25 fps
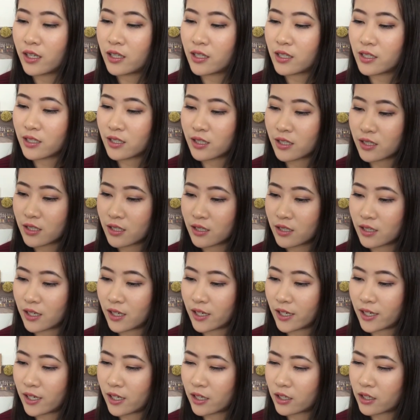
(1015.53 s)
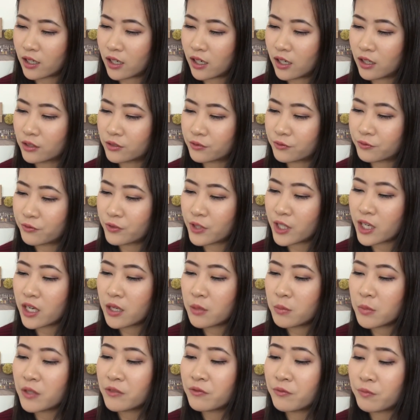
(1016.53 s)
is called
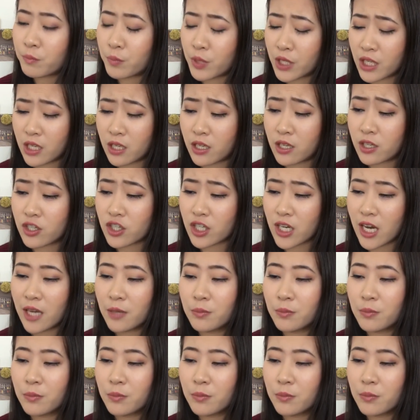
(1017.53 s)
Freedom of Peach.